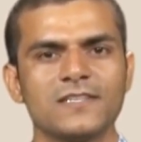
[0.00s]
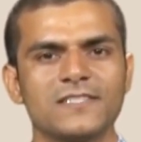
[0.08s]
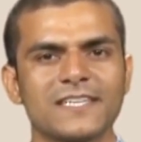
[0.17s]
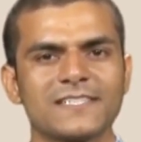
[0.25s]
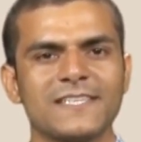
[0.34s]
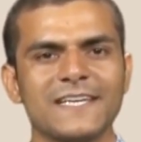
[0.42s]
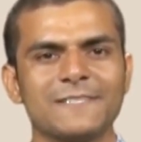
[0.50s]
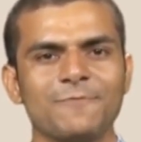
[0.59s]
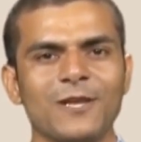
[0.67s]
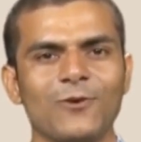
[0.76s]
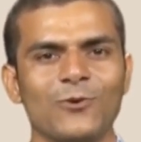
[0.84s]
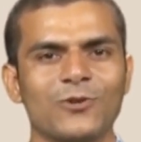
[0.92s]
Success
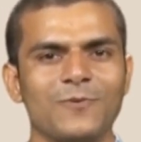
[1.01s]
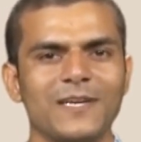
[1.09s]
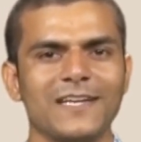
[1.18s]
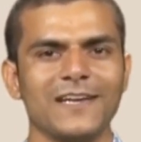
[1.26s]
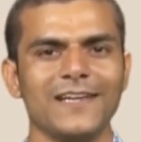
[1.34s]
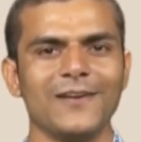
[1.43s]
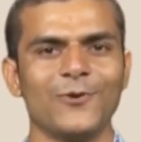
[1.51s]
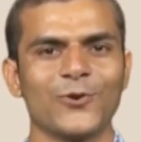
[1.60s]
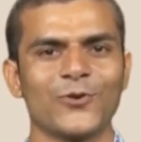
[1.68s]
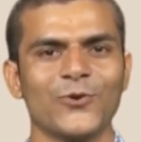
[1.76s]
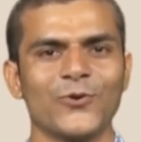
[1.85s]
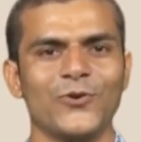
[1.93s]
will automatically
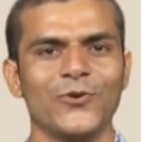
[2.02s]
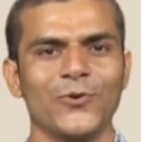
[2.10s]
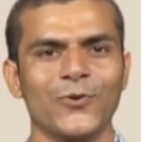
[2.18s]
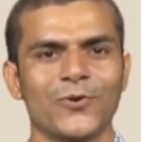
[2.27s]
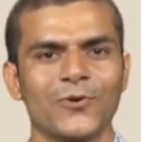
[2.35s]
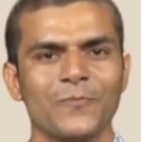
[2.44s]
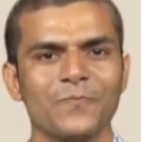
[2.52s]
knock your door.